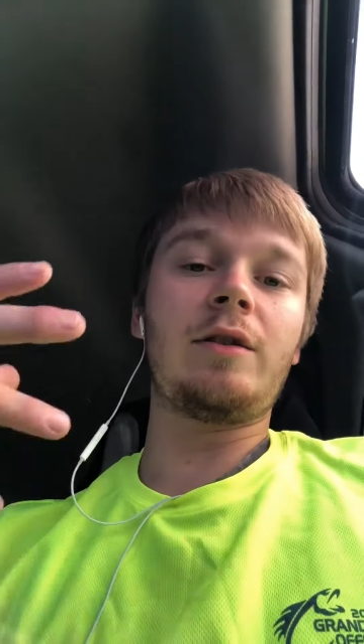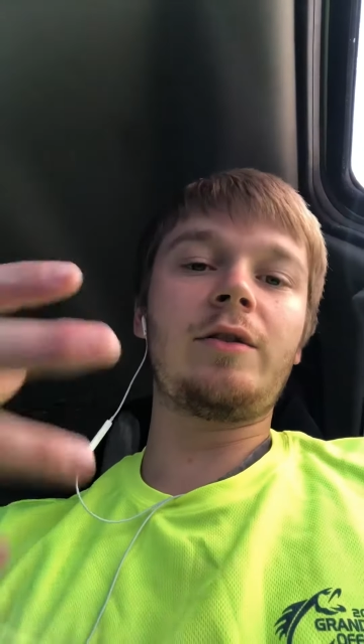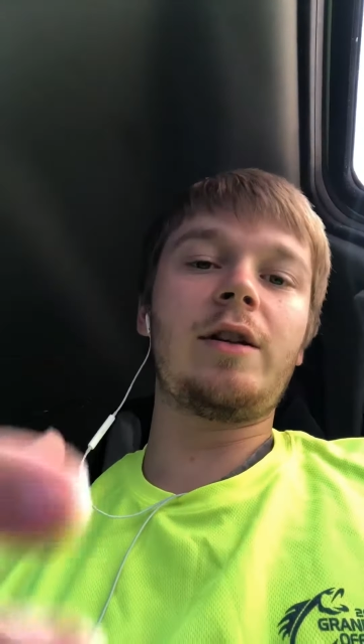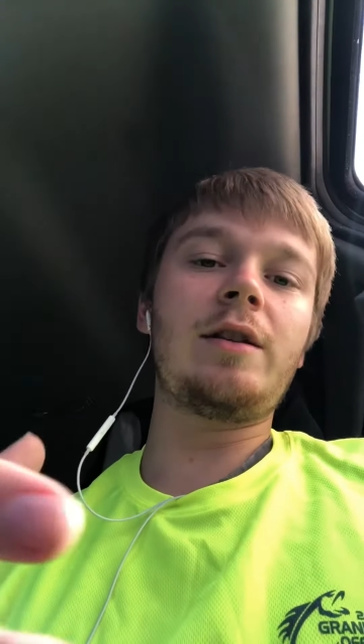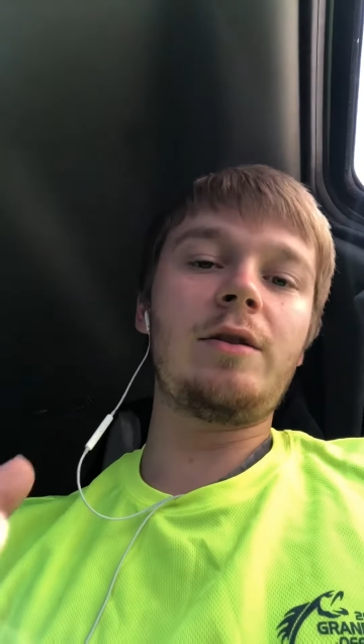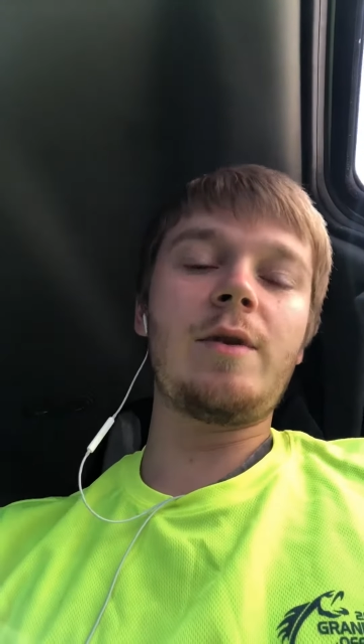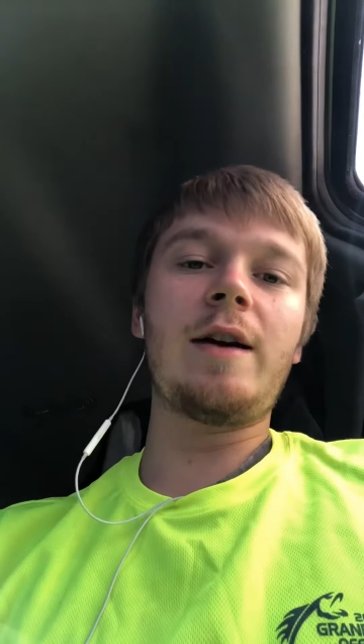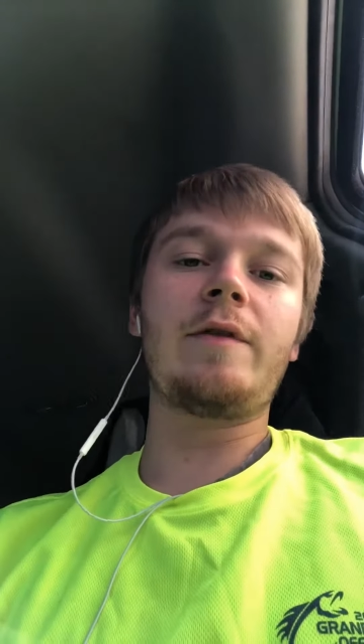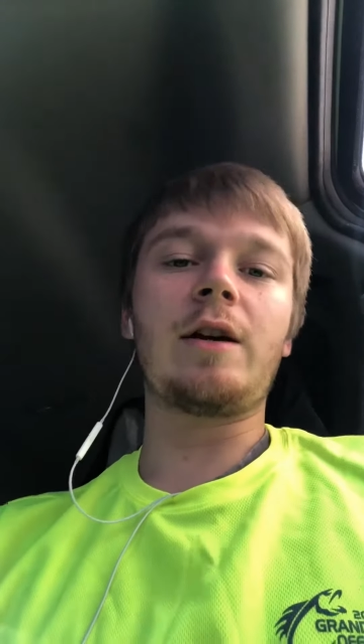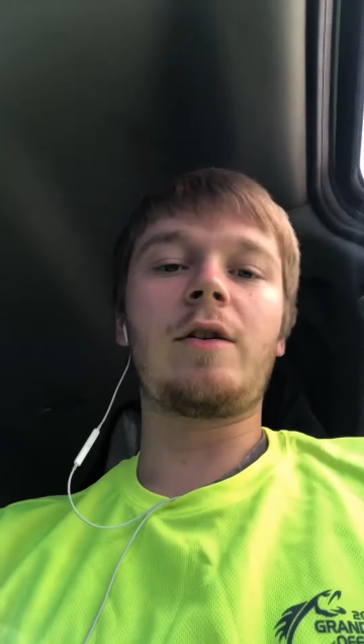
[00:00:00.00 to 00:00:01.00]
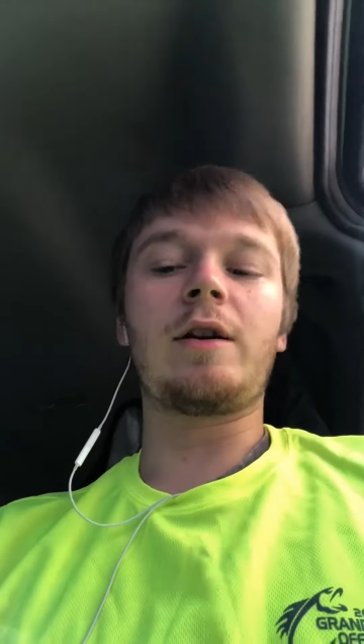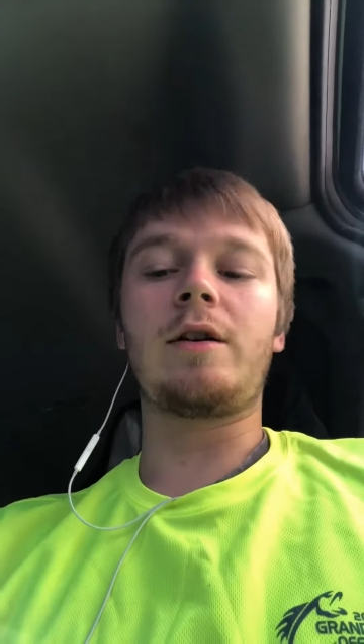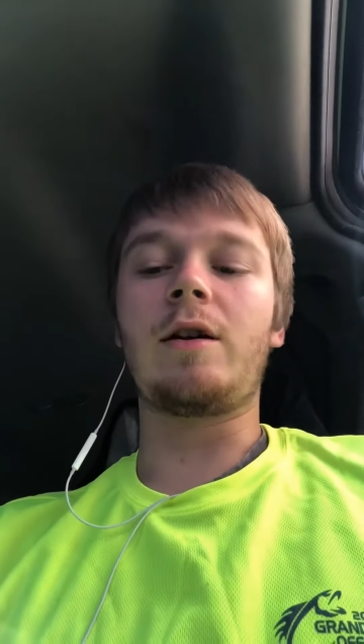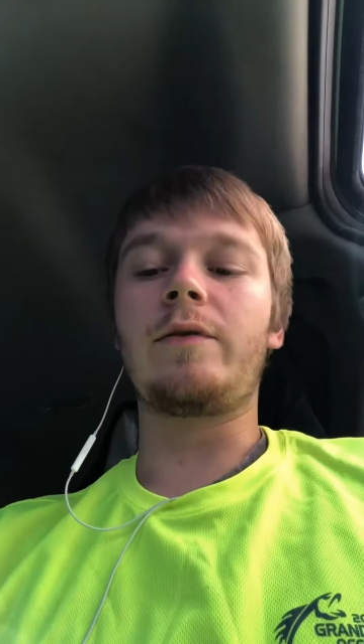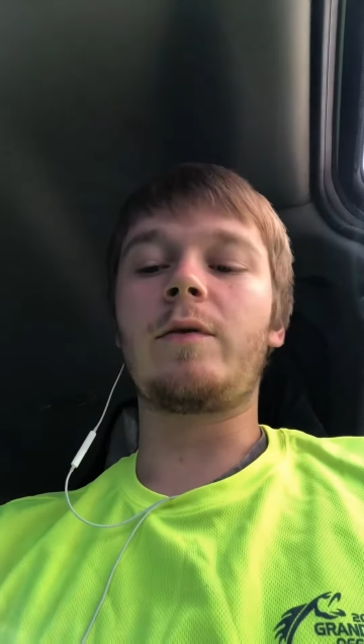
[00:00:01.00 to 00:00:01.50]
let's say that you have that credit
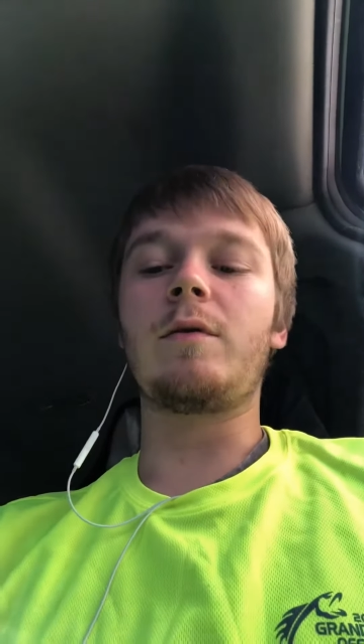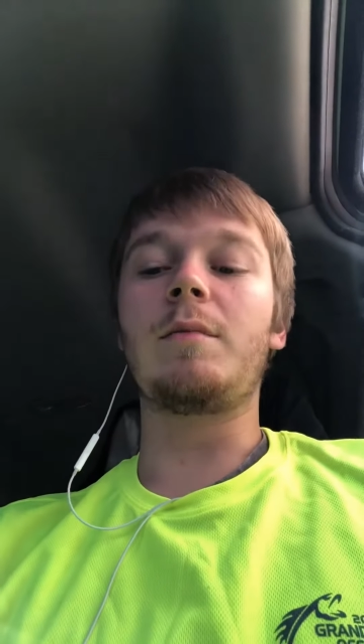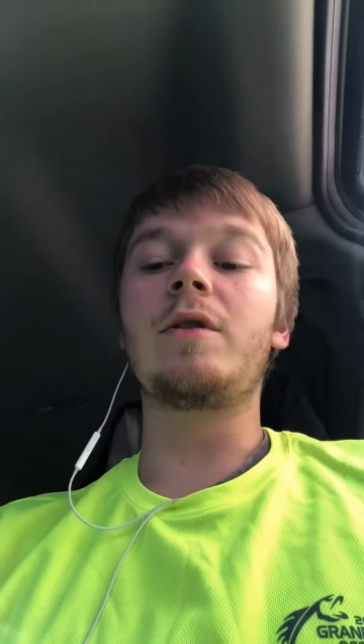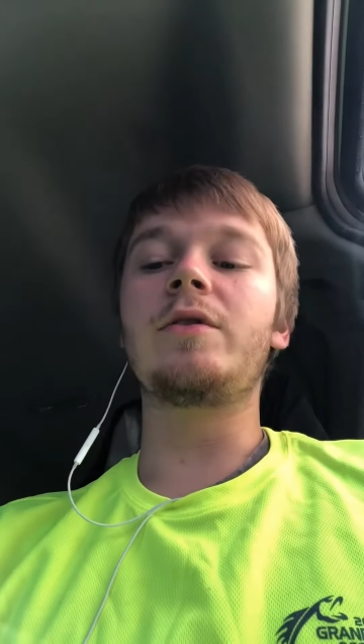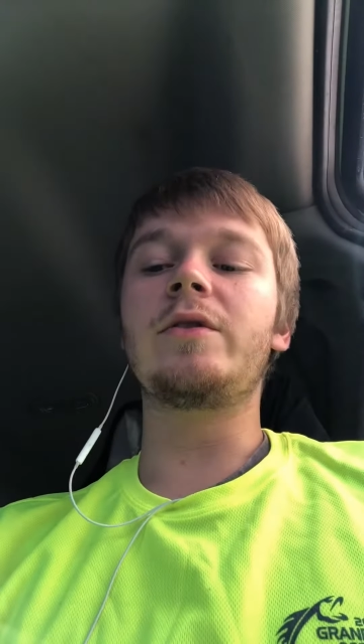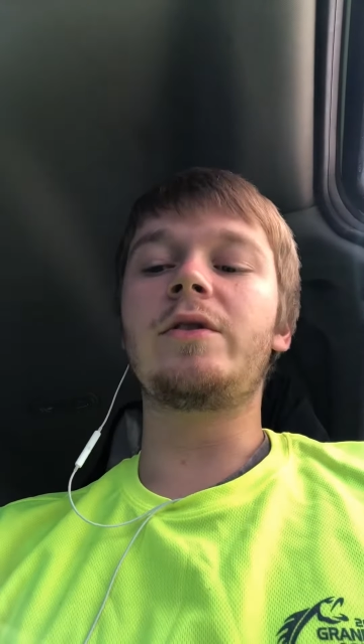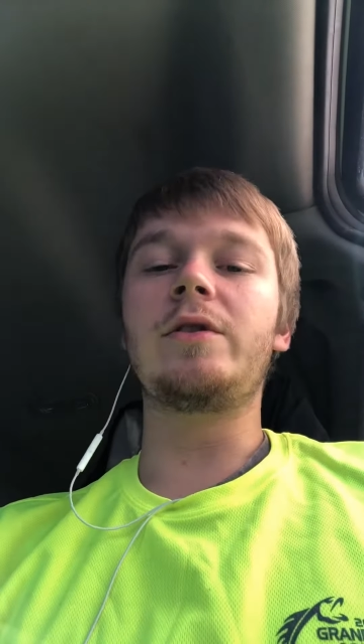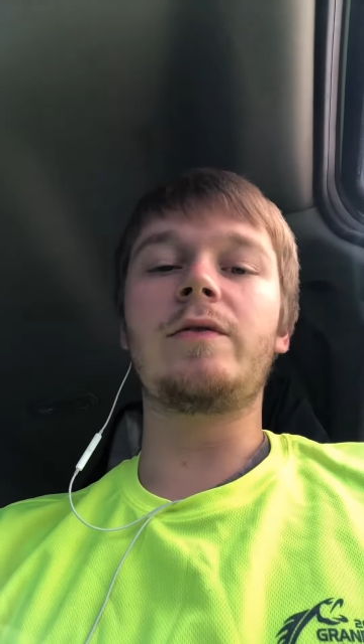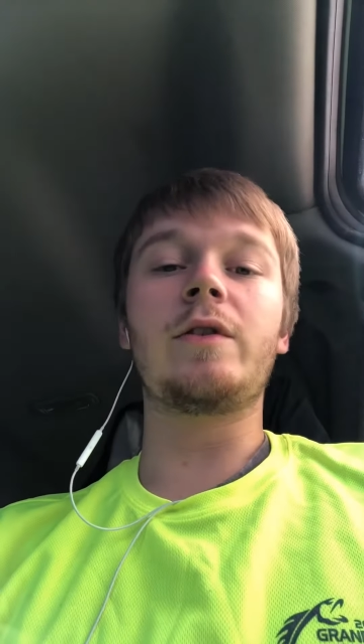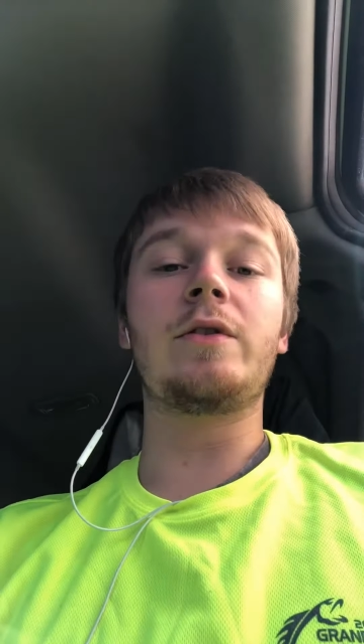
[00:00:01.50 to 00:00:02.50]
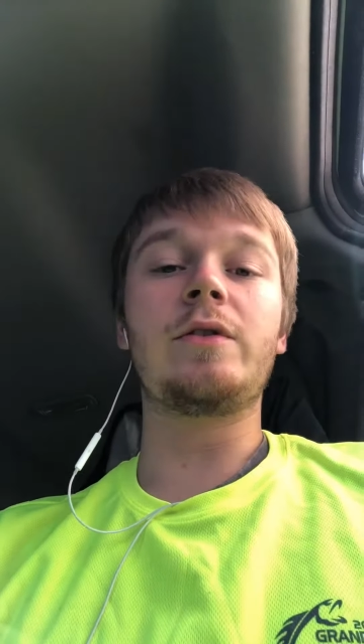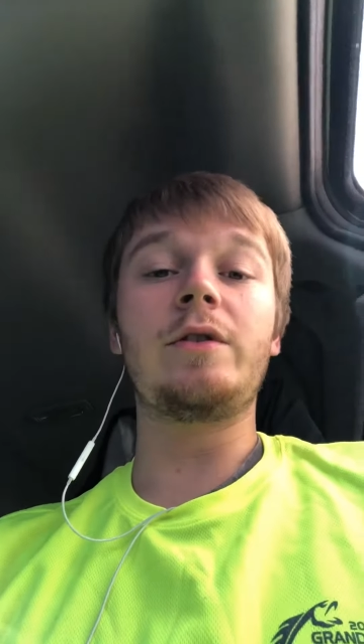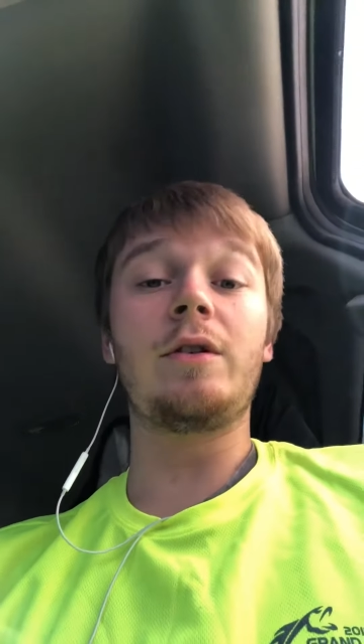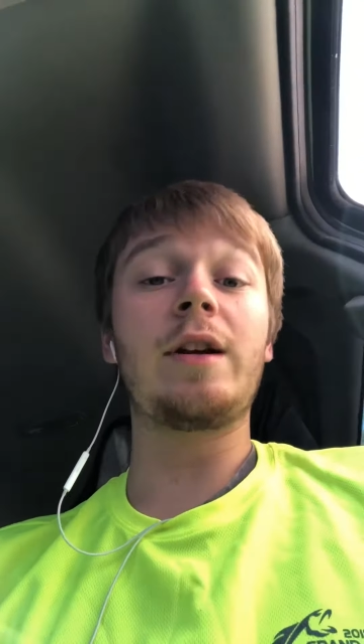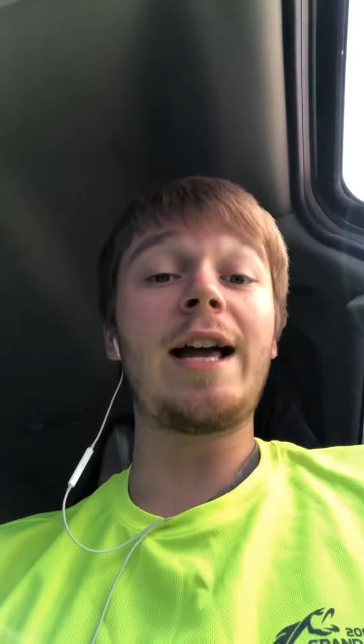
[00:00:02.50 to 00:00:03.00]
card for emergencies versus,
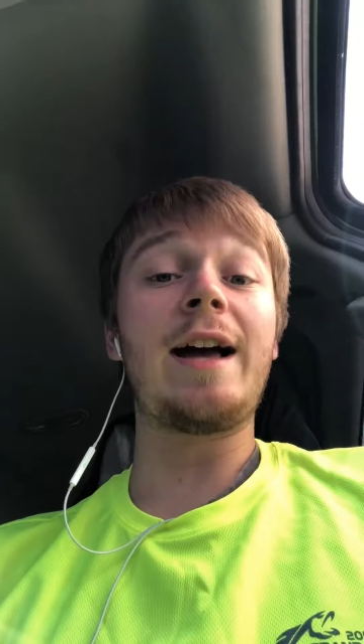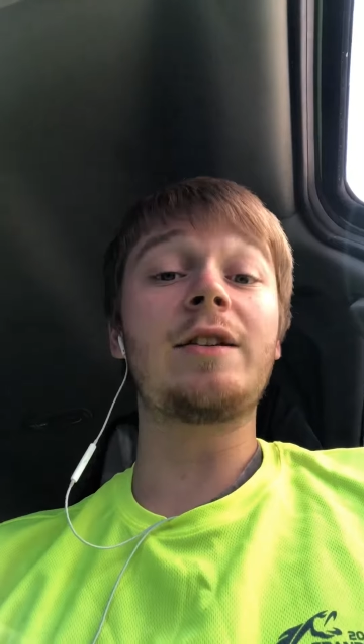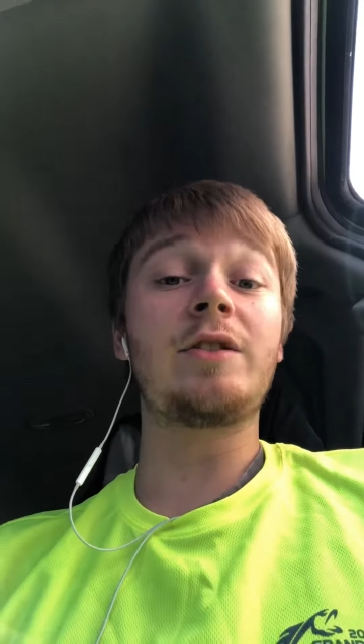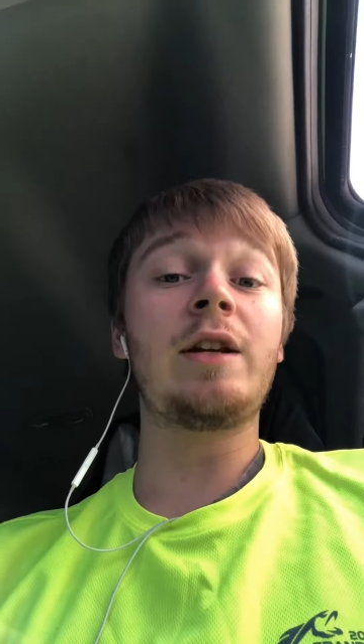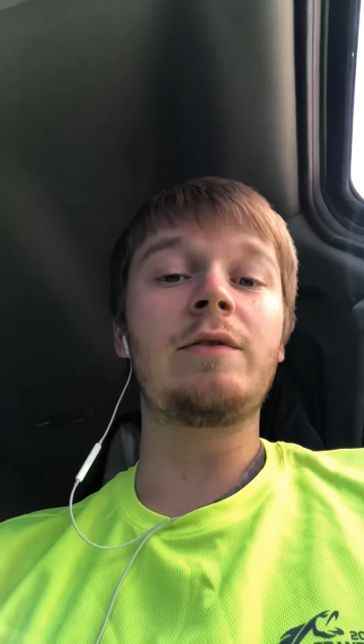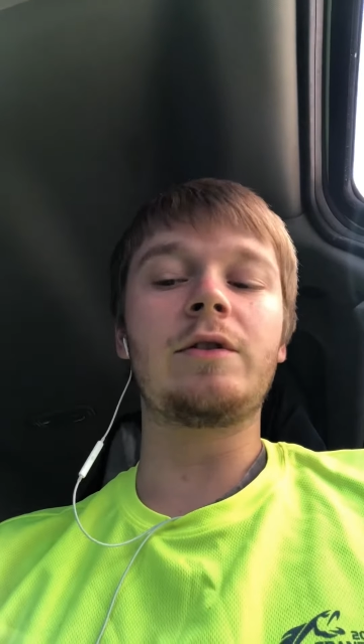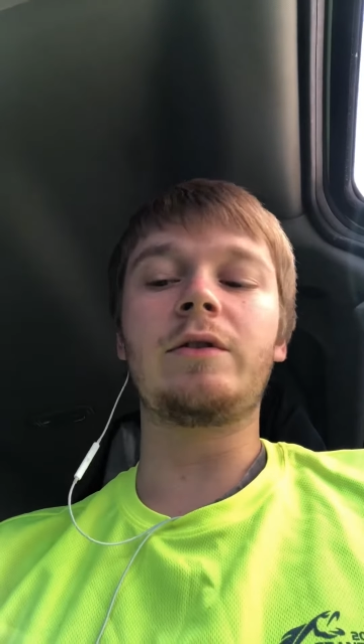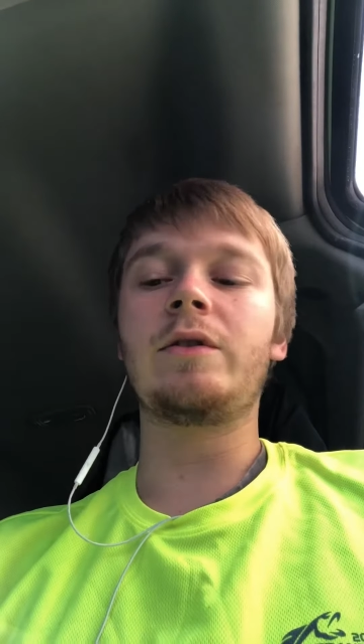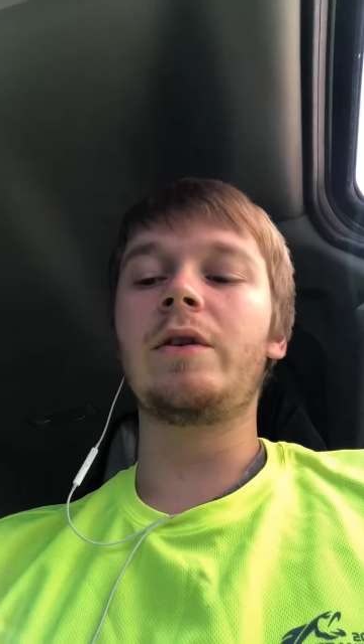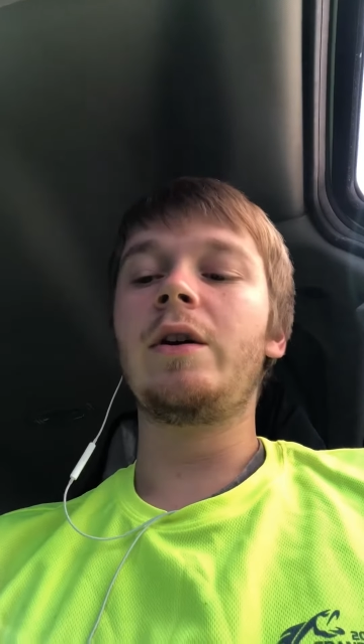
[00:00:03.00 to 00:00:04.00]
you know, cash savings.